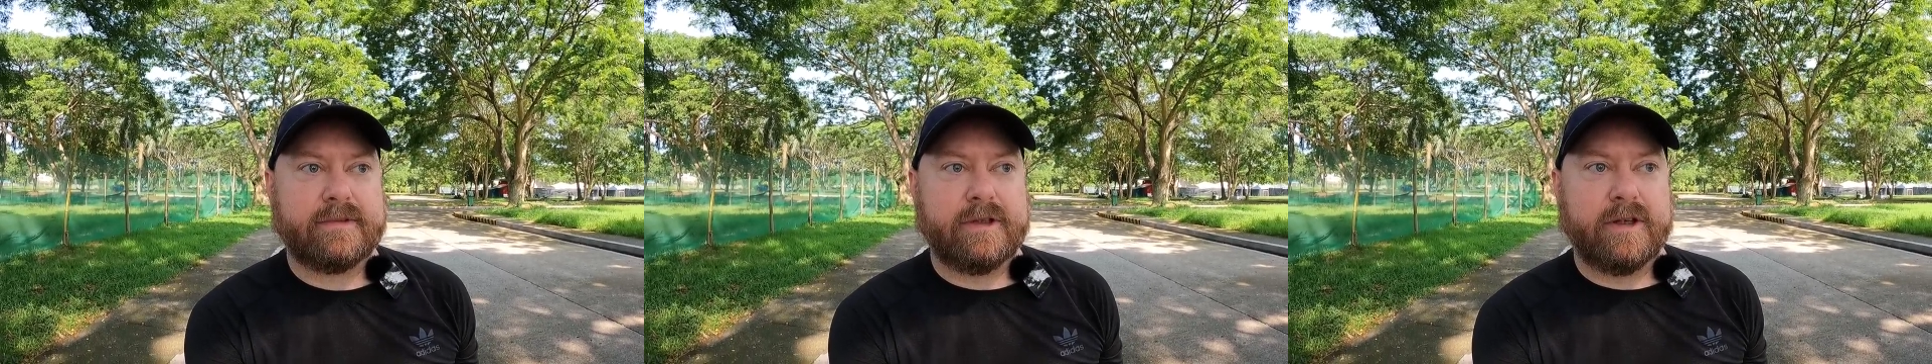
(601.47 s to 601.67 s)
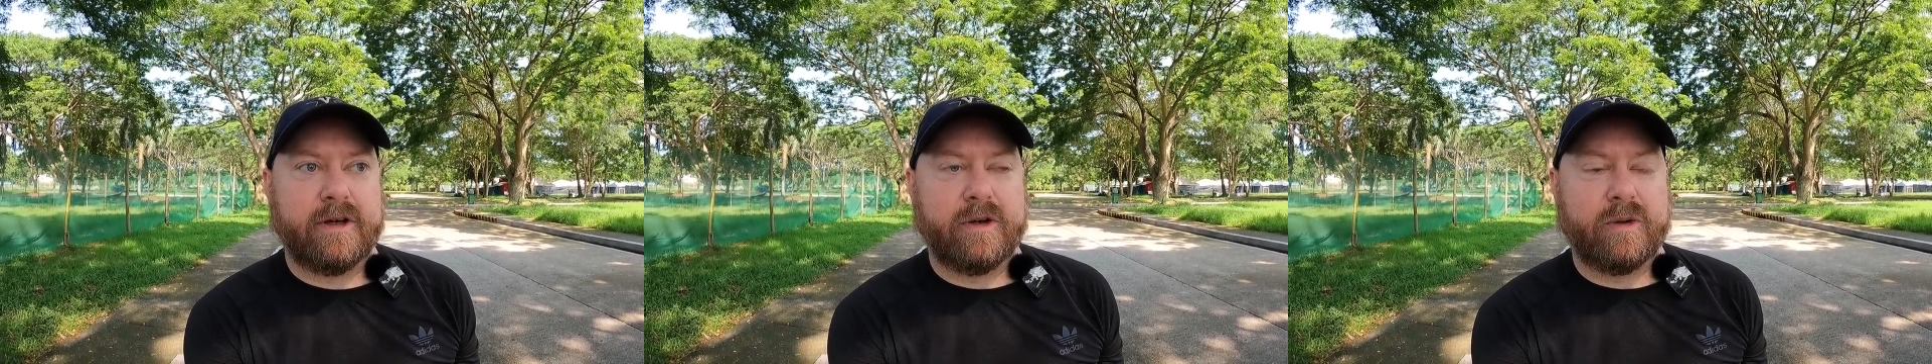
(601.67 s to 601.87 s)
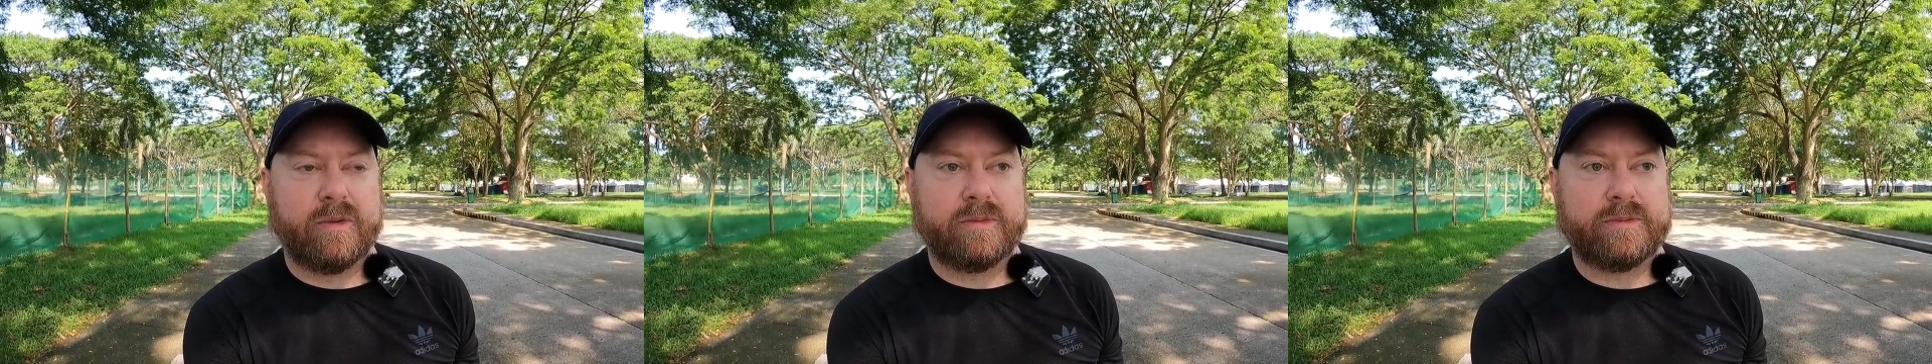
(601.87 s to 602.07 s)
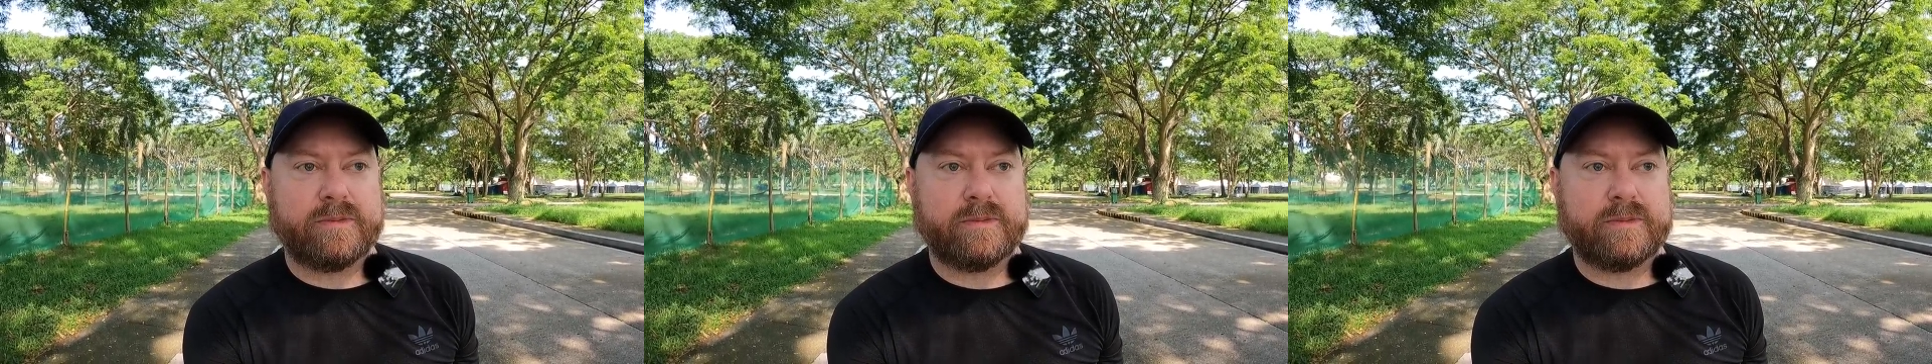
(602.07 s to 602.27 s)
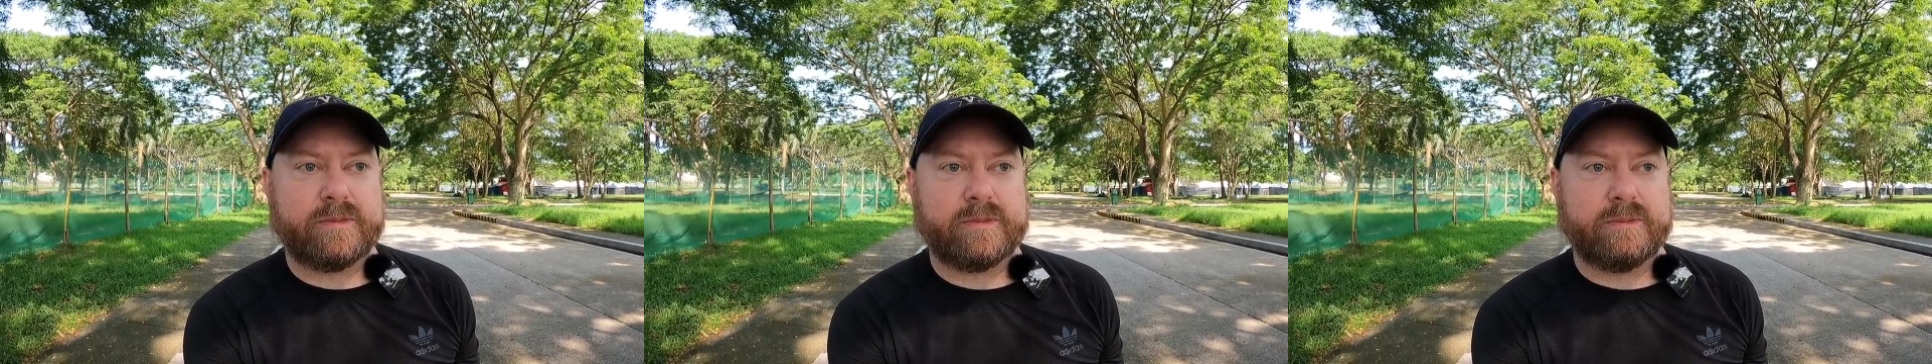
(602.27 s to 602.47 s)
you know,
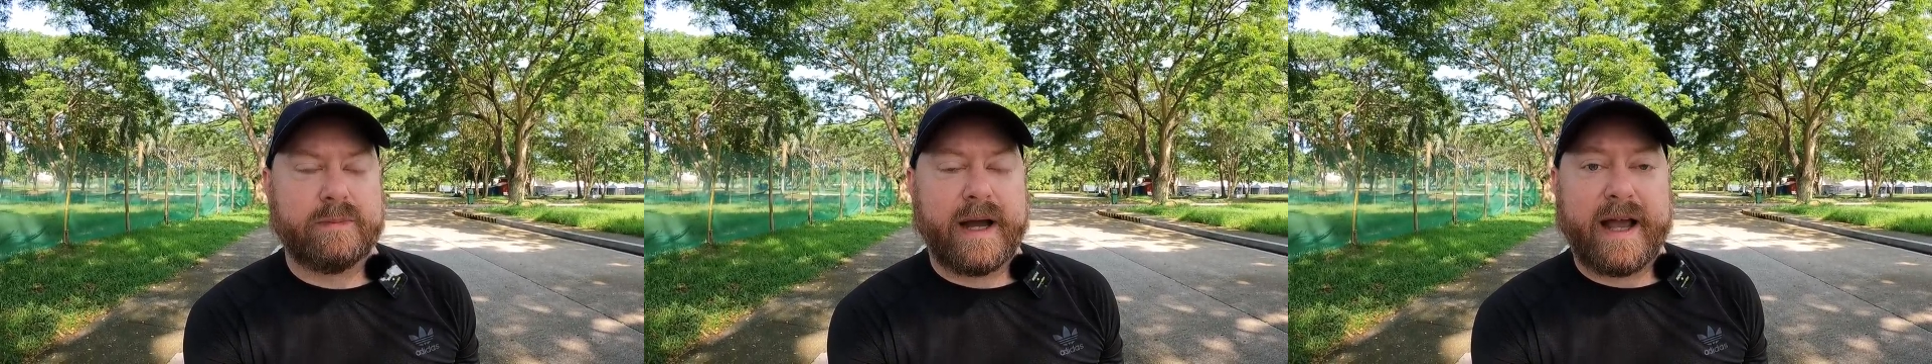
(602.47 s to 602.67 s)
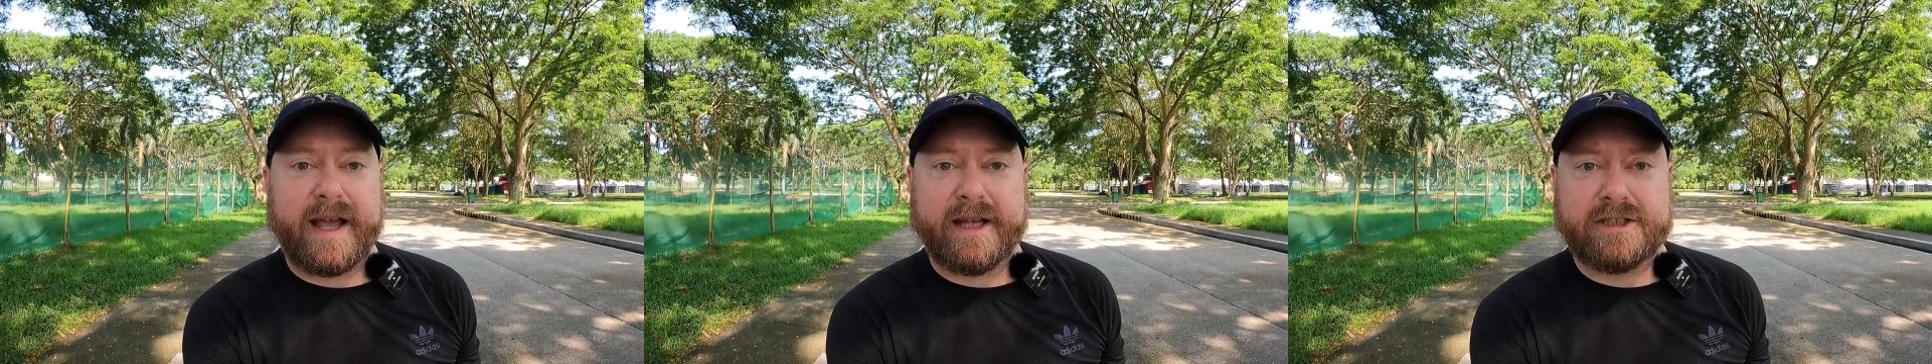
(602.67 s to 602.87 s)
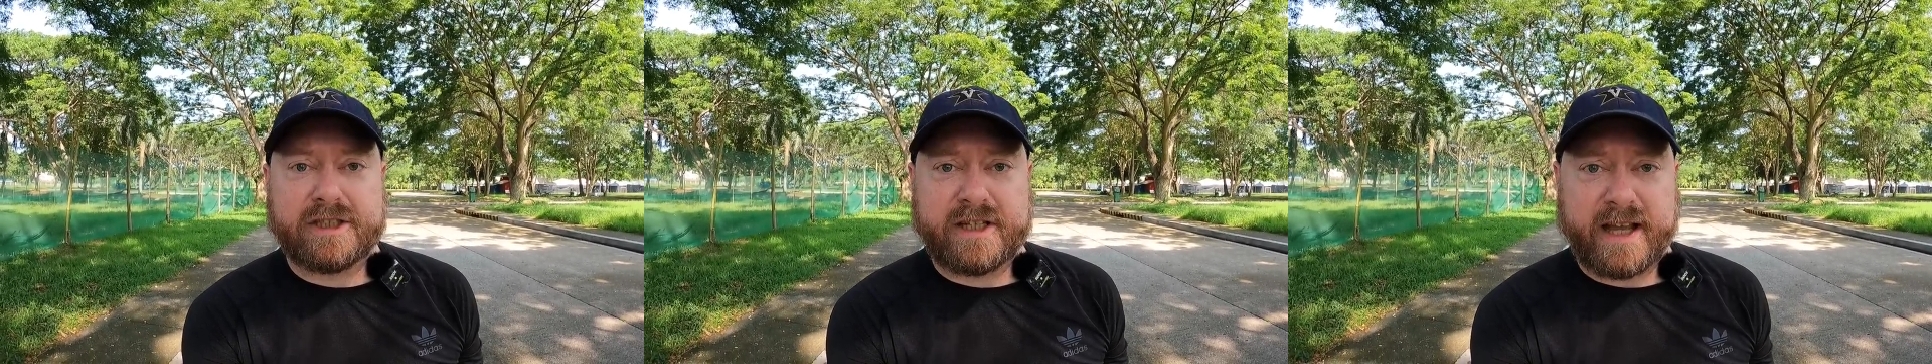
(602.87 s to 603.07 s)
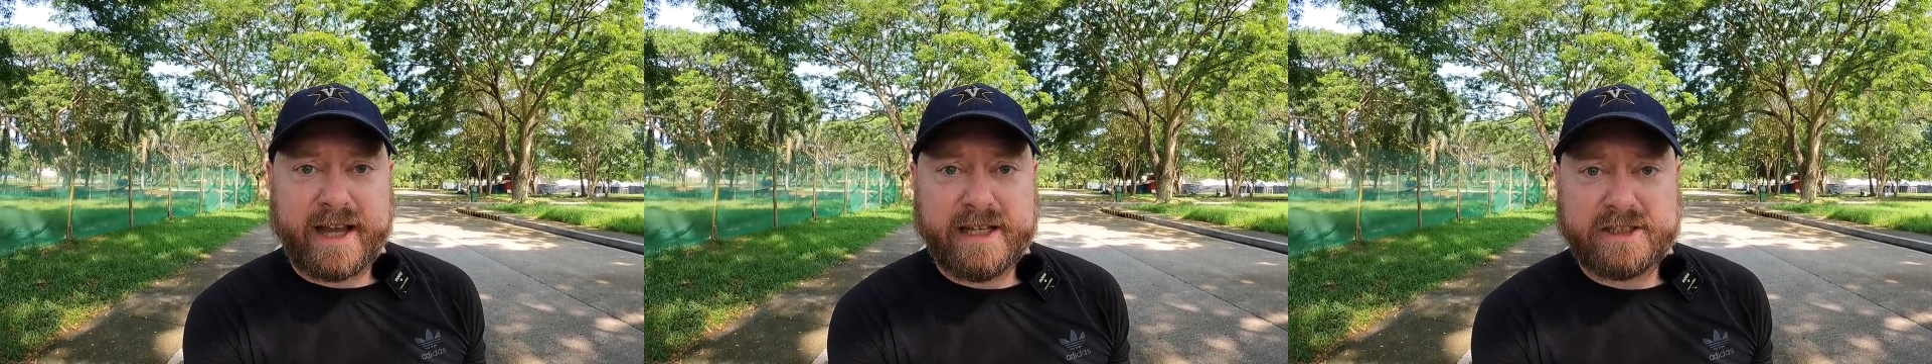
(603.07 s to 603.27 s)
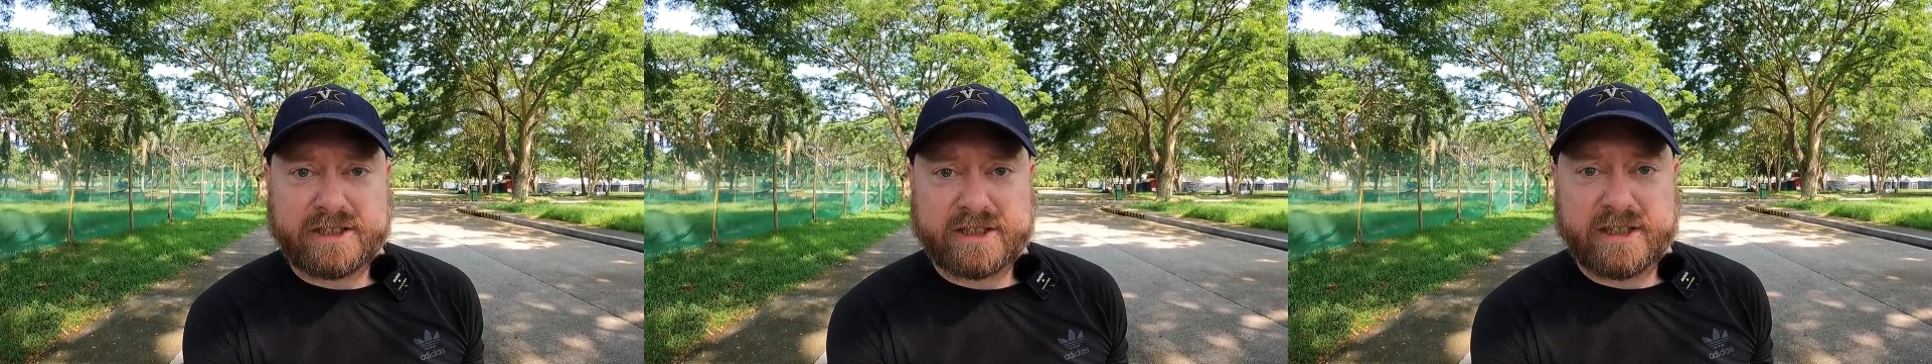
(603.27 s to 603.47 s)
my
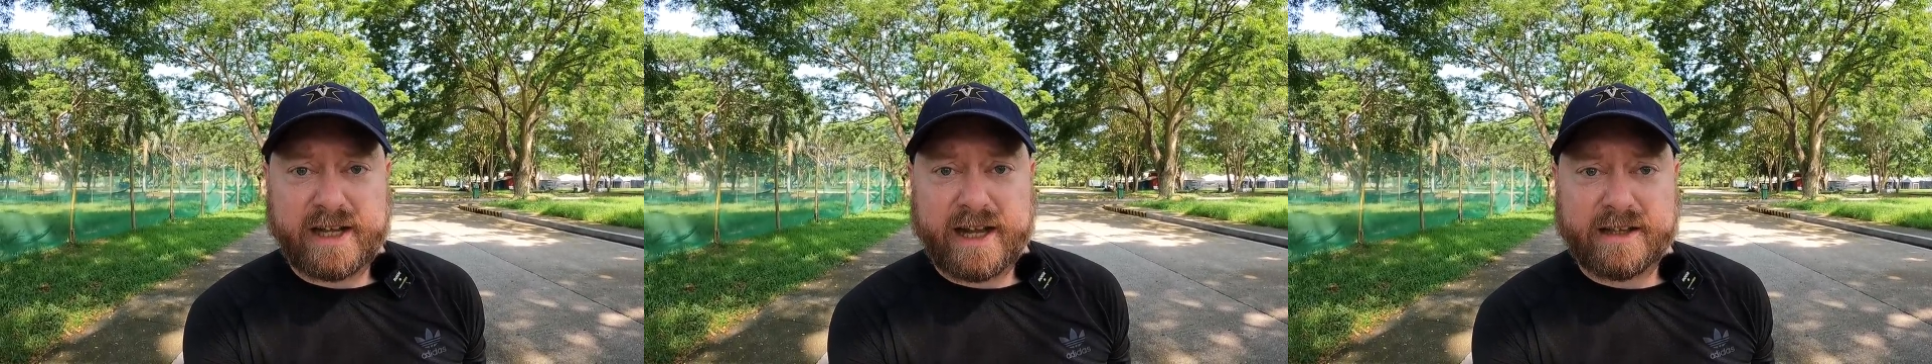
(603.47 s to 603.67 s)
education,